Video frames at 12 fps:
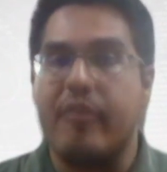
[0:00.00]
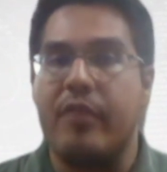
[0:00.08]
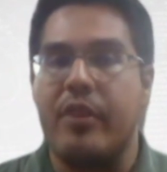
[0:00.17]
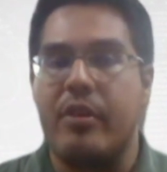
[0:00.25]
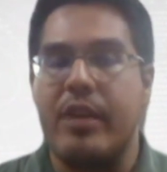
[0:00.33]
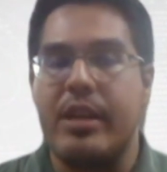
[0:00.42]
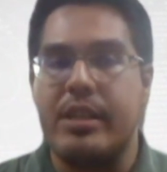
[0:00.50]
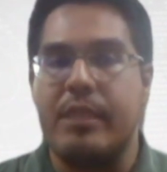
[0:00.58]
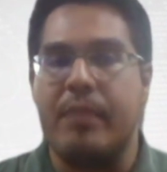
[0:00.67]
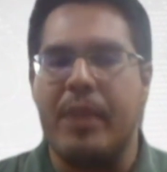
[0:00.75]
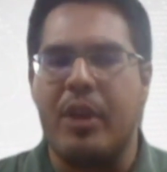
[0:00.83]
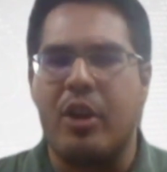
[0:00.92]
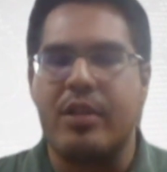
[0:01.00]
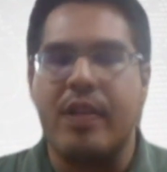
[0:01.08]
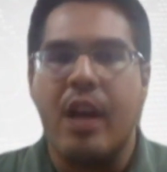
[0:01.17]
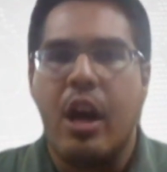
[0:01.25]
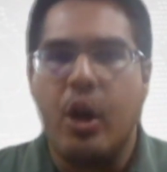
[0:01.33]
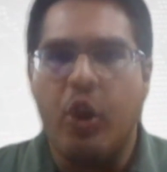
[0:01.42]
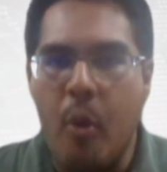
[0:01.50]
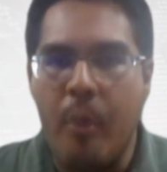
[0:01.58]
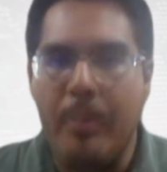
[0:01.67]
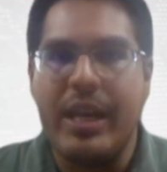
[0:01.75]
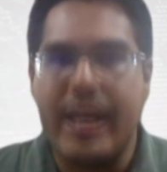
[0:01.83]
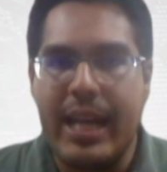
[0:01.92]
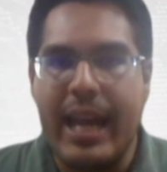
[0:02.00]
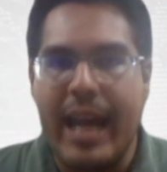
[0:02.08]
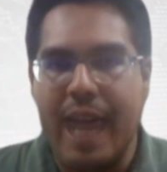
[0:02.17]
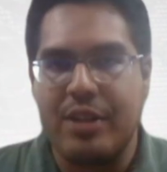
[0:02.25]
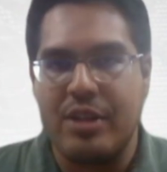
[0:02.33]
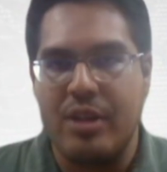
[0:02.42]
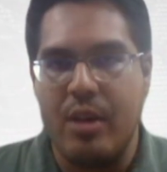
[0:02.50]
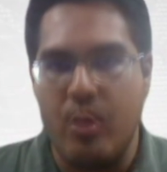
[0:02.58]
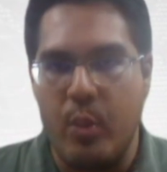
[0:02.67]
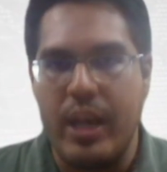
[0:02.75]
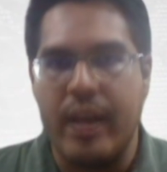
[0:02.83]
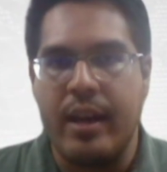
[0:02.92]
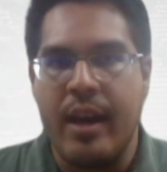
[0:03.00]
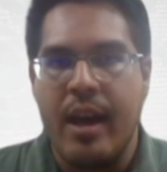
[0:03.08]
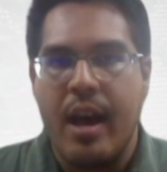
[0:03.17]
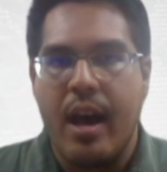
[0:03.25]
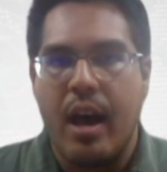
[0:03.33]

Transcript: configuration because nobody can actually win